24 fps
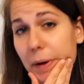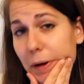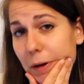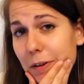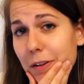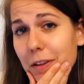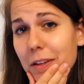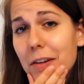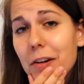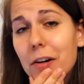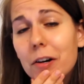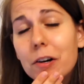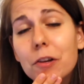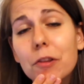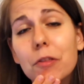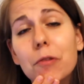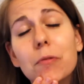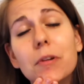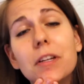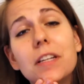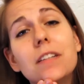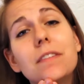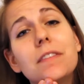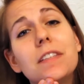Apparently all
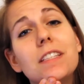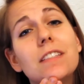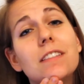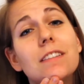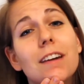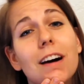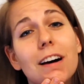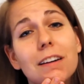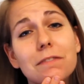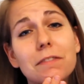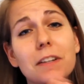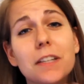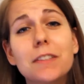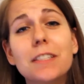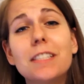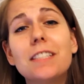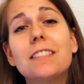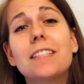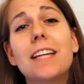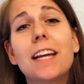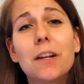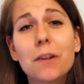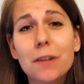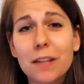three of these not very
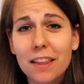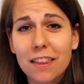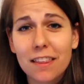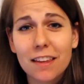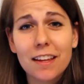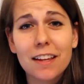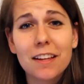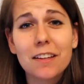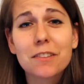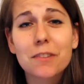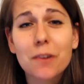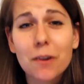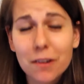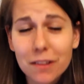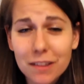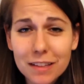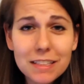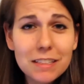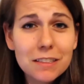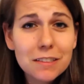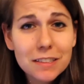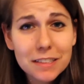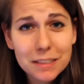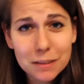scary things are
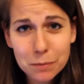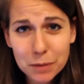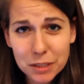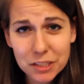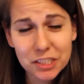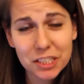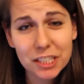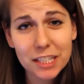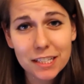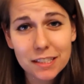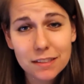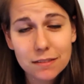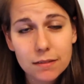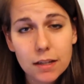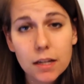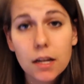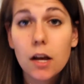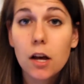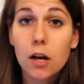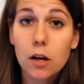illegal in Michigan.